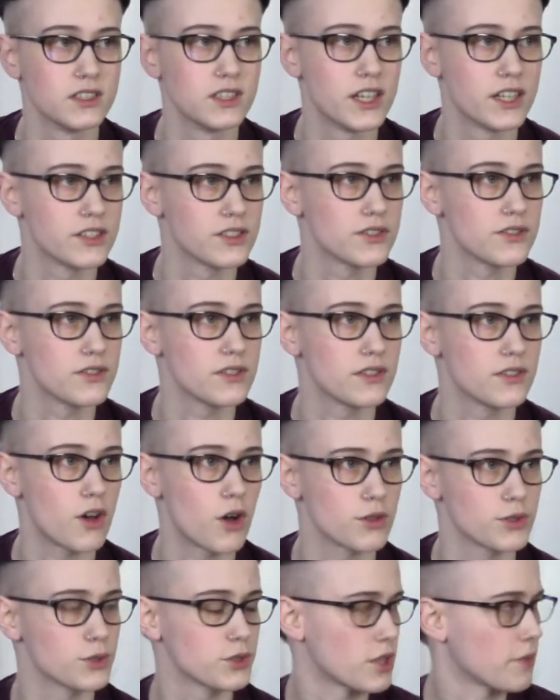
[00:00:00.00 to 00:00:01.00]
and
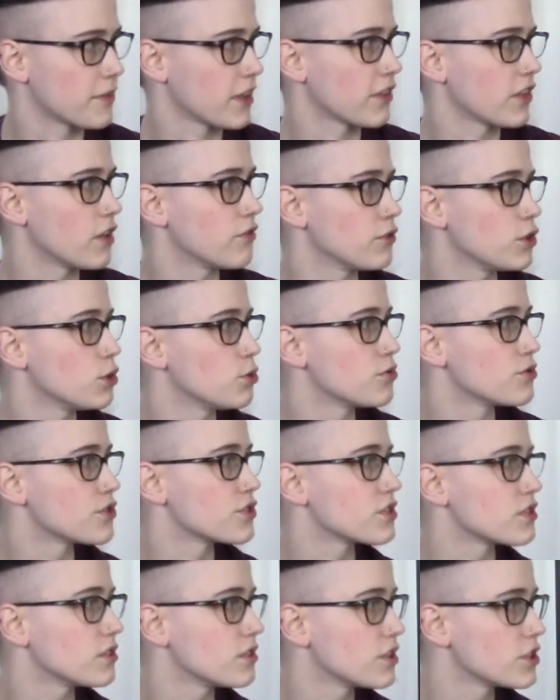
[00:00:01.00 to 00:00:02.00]
also something they've used
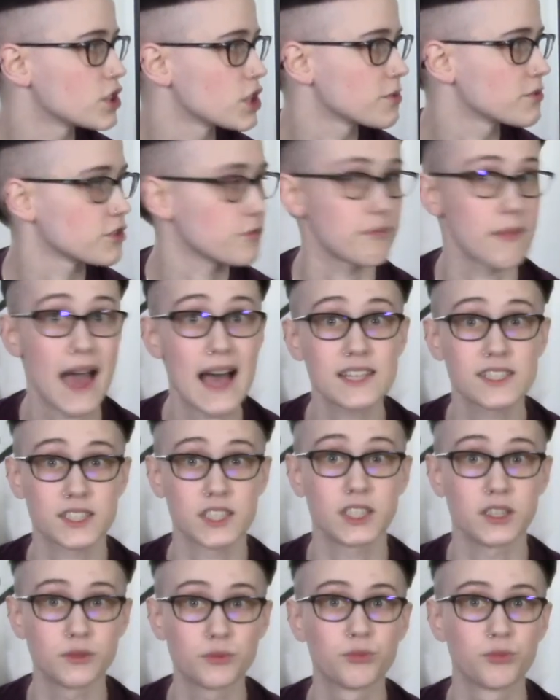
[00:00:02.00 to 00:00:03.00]
in terms of
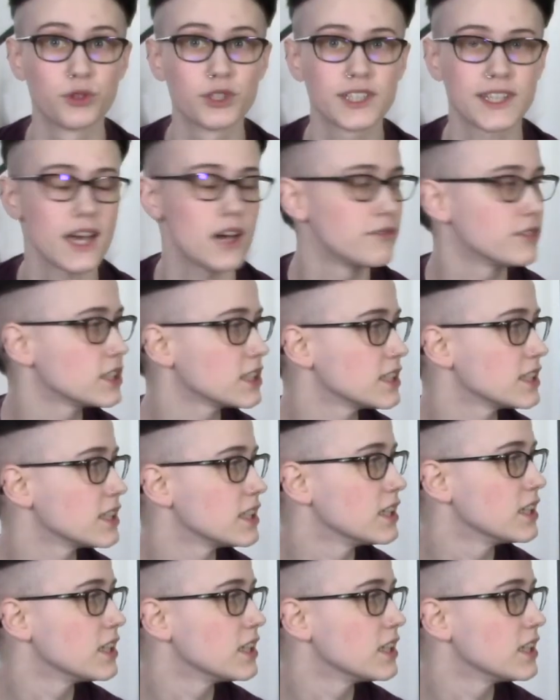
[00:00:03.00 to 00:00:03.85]
masking pretty heavily.